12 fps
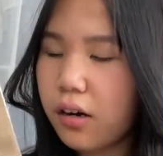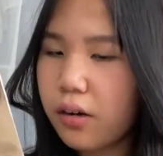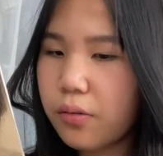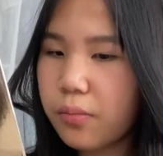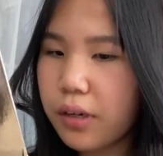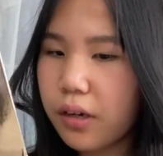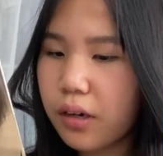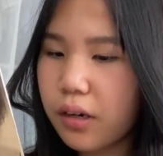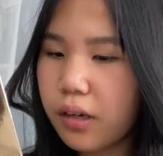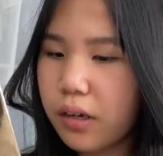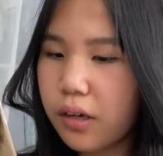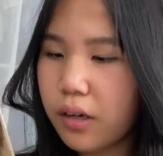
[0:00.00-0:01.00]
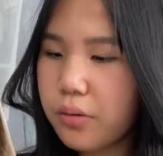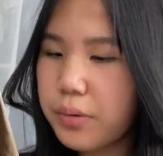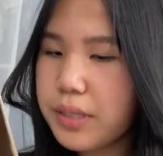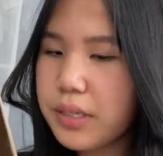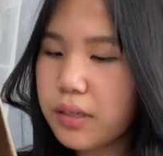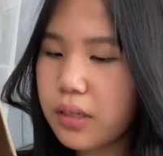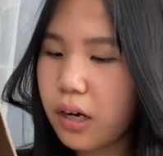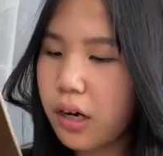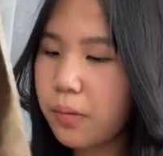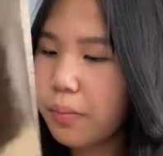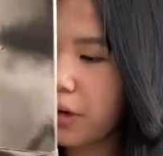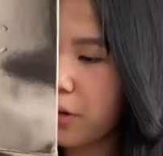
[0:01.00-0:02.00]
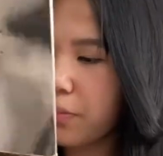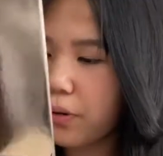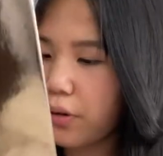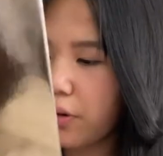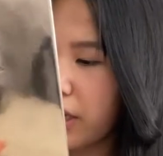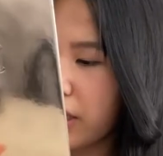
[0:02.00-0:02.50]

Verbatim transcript: Oh my god. Oh, it's a dark purple.